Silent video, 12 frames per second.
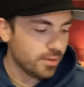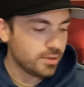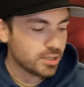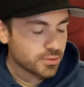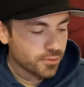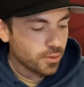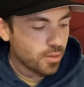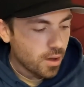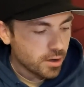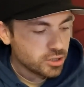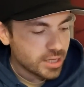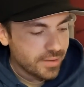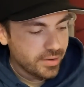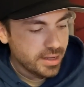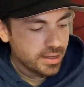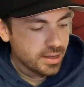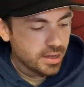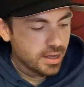just for longevity,
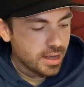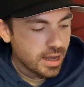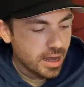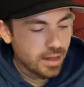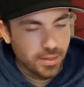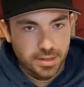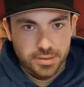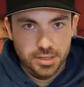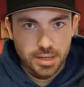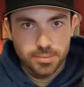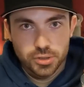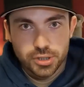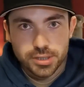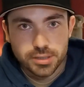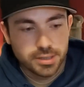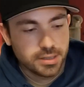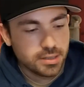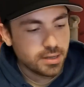I like the double
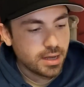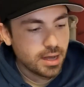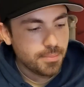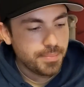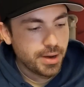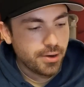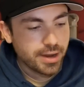shielded bearing.